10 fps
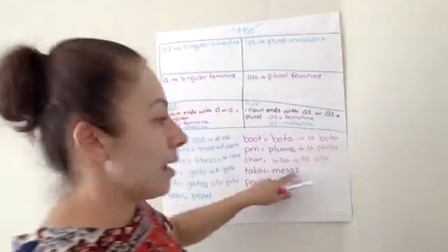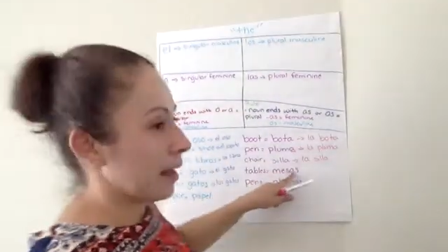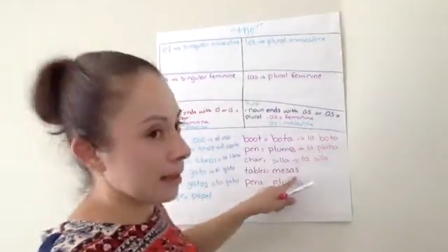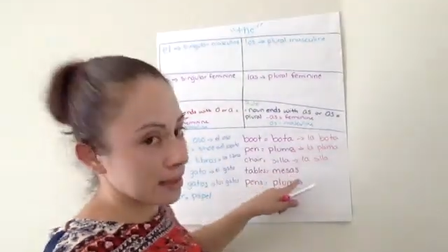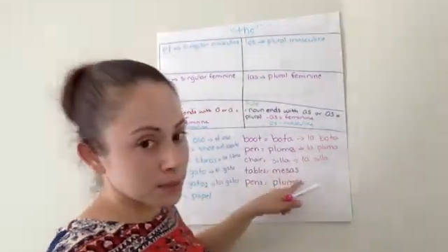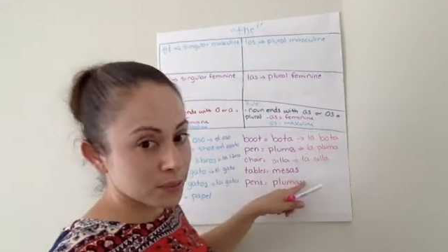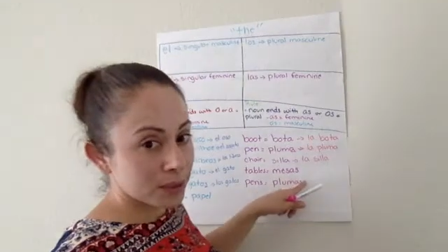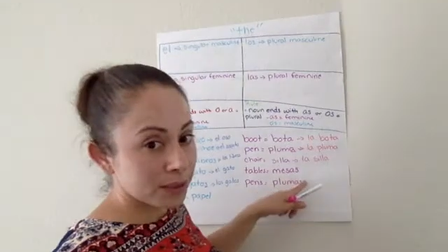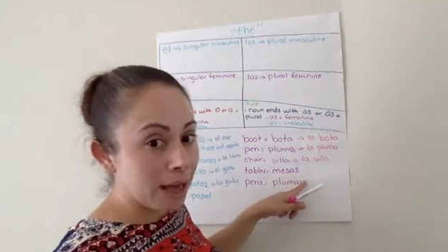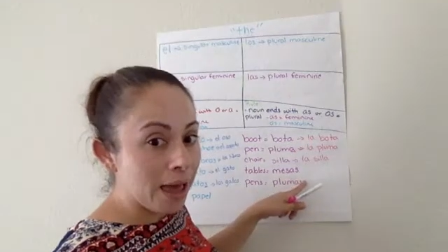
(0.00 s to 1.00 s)
It ends with
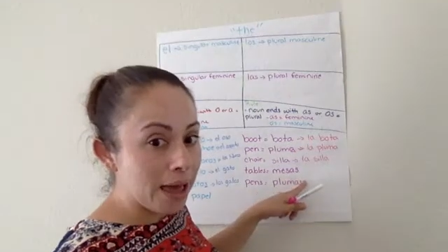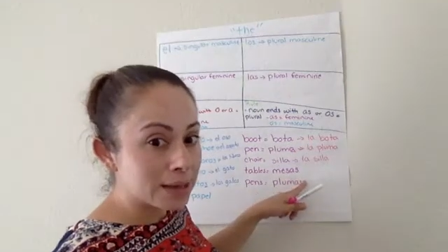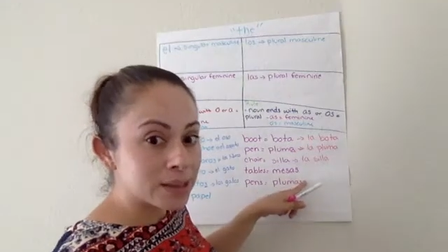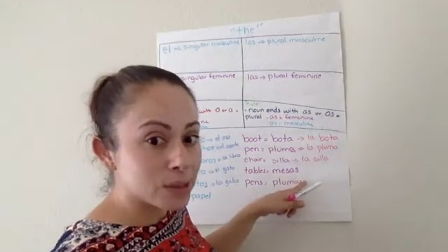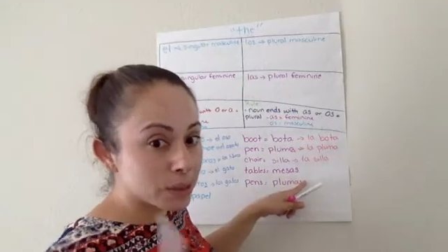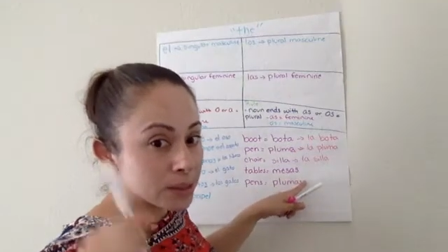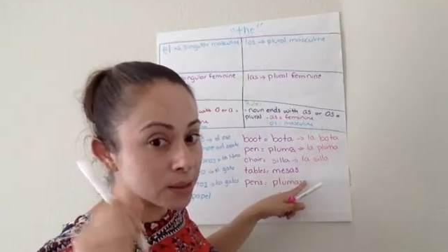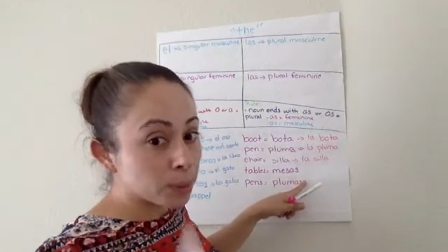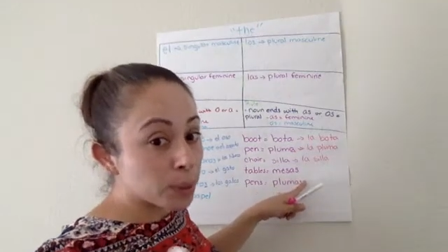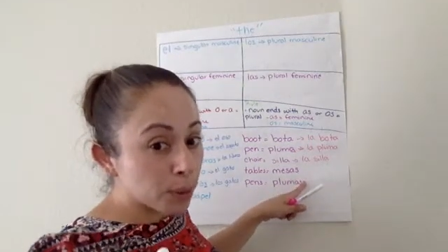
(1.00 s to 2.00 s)
an S, so it's
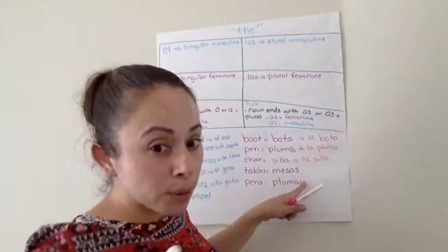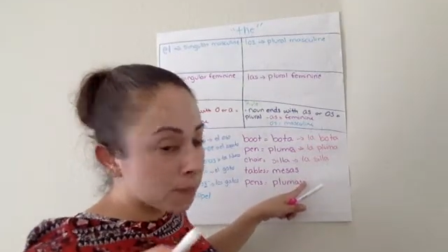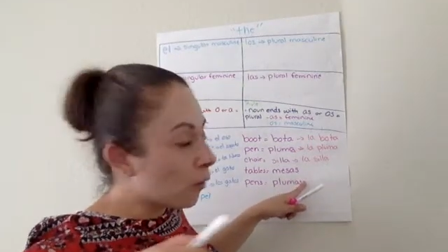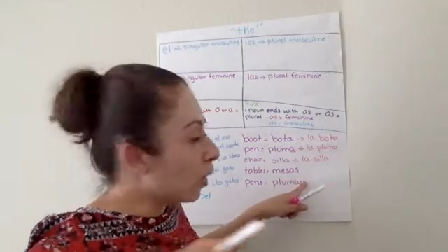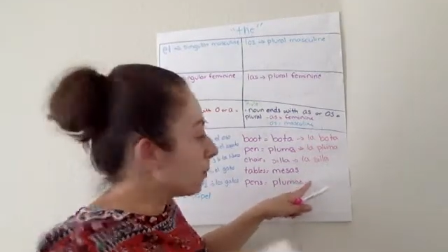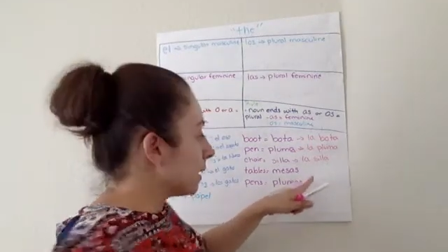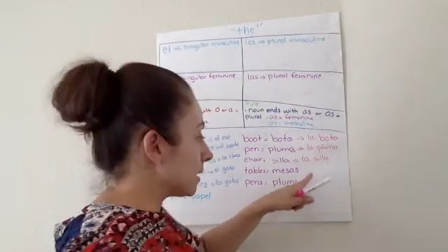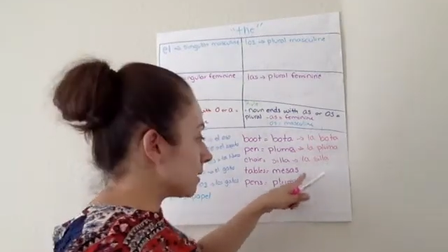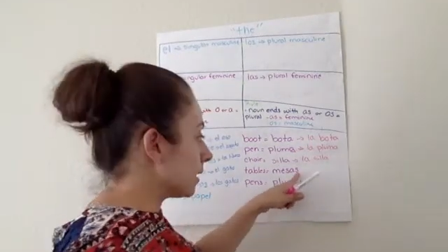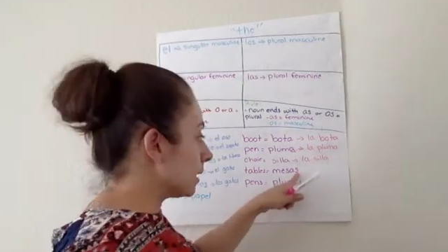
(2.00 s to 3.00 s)
the plural form.
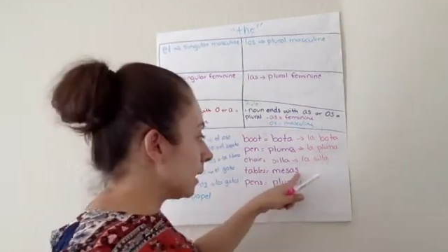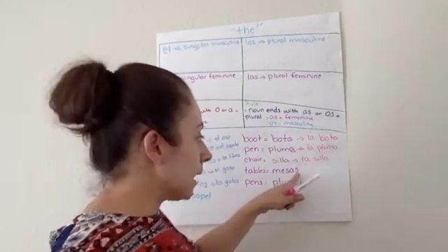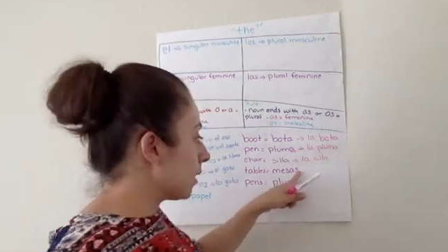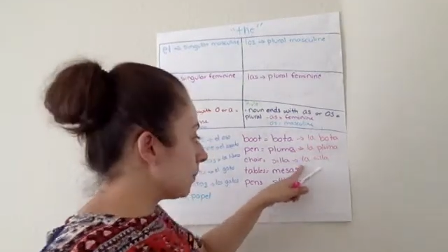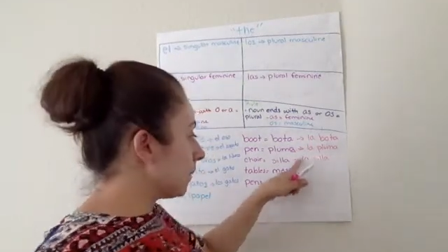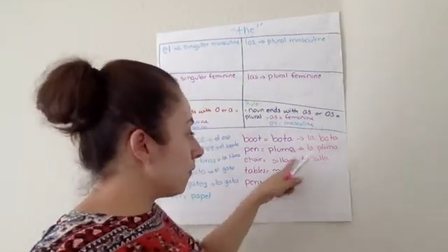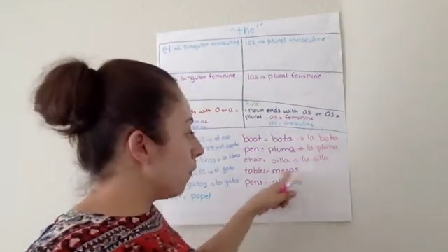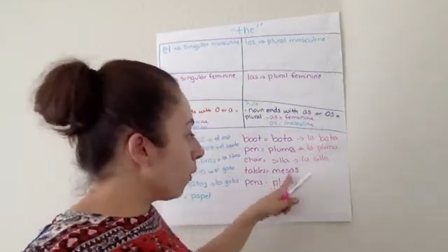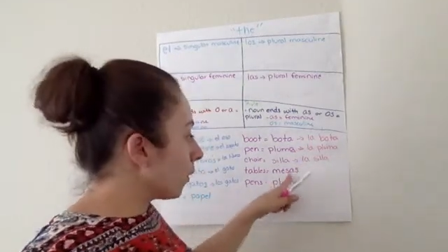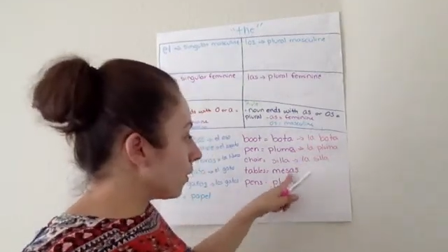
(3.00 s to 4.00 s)
Let's look at the letter
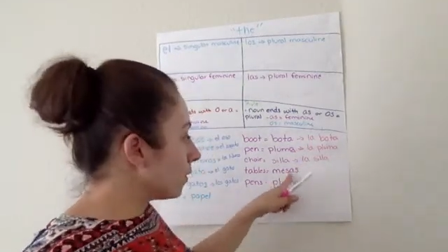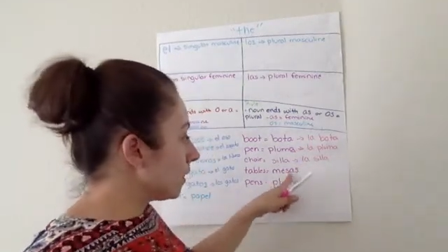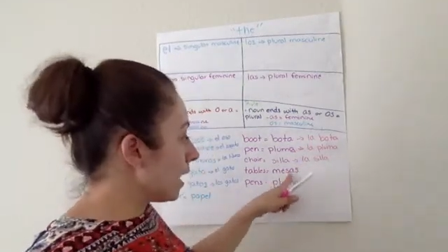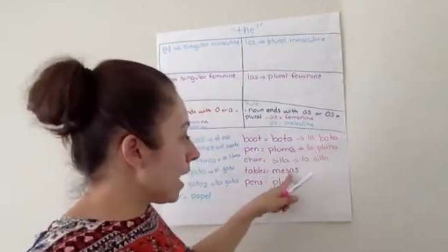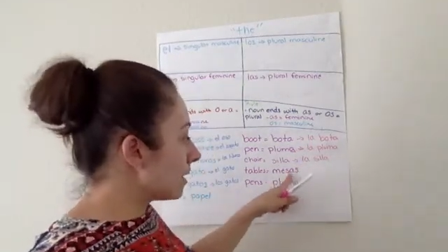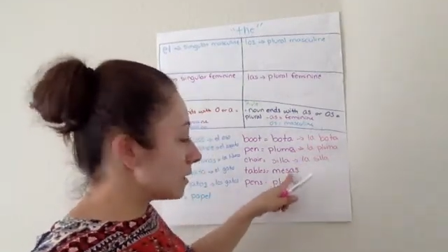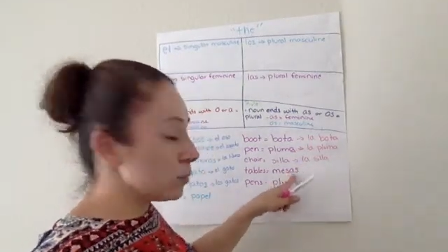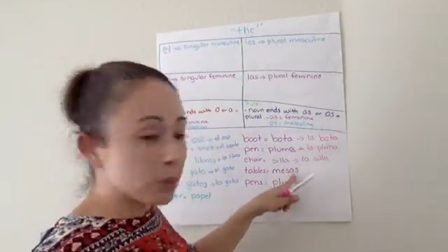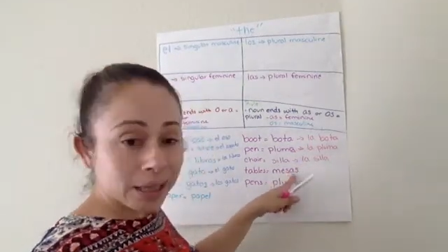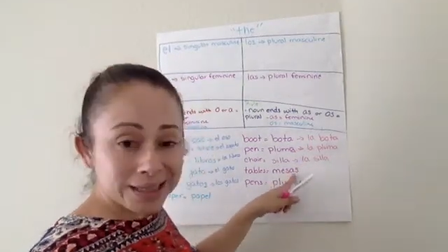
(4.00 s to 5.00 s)
before the S.
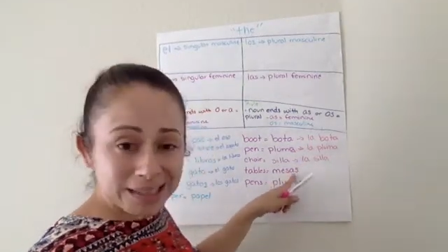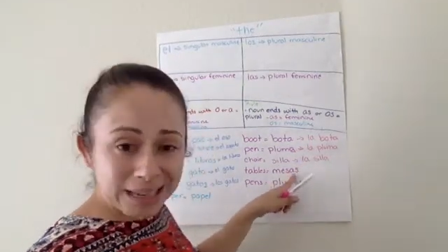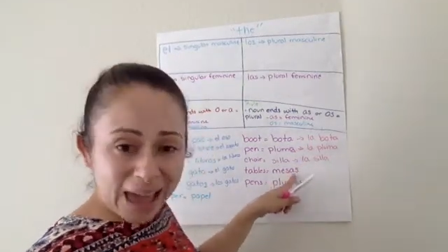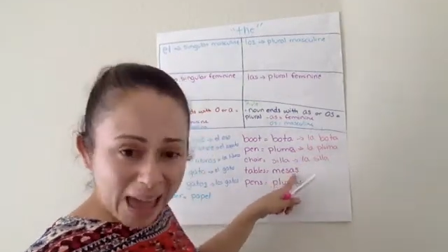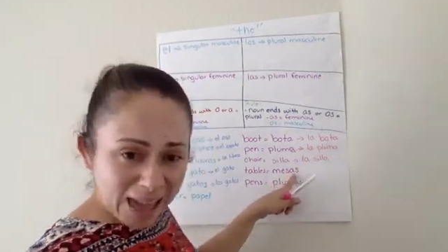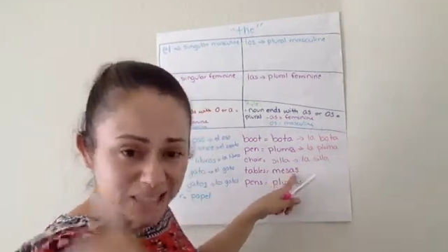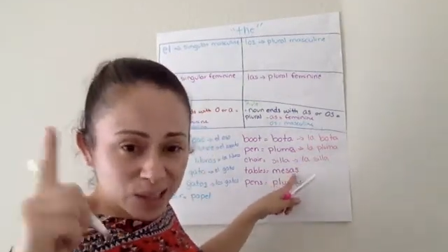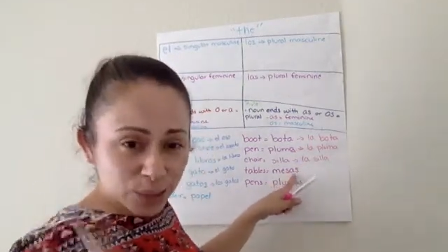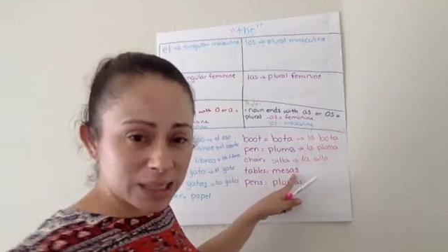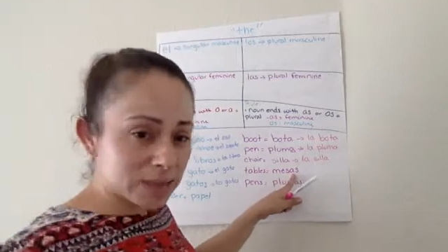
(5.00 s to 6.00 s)
Oh, it's an A,
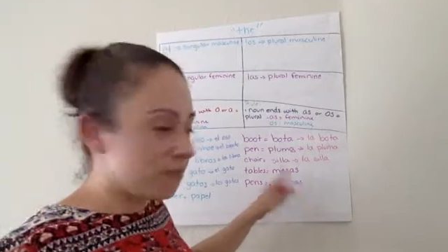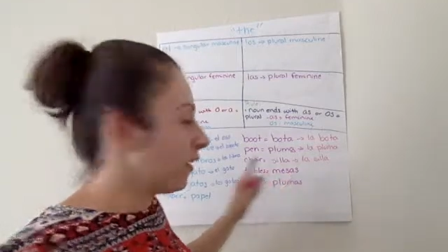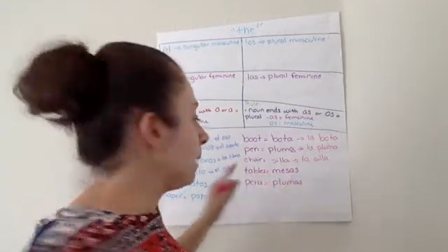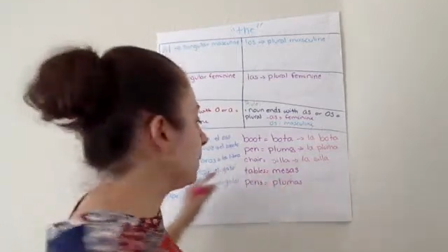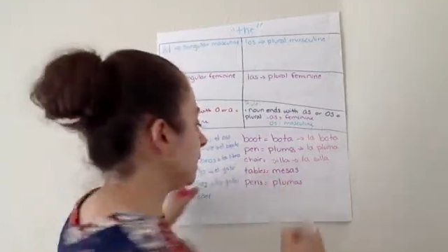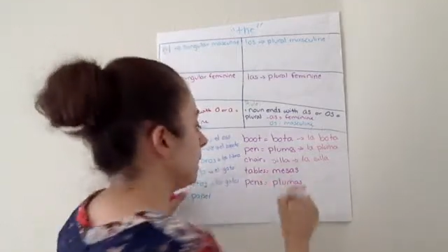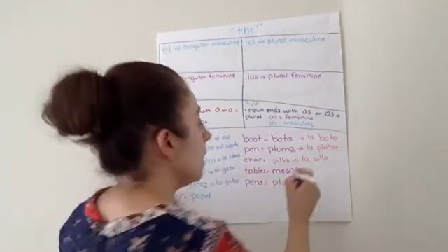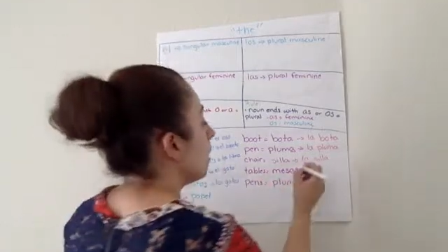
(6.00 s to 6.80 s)
so it's feminine,